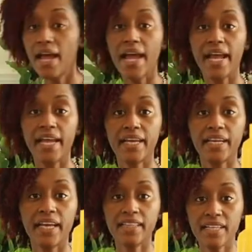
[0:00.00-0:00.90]
And
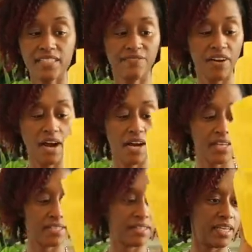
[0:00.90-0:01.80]
in this
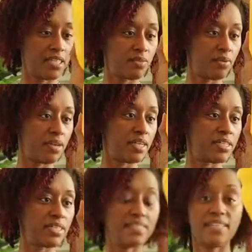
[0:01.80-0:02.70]
vase, this
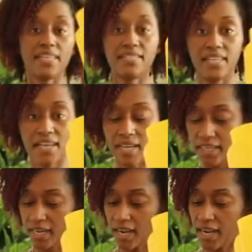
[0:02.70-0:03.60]
was sixteen
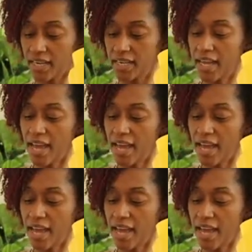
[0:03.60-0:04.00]
ninety-nine.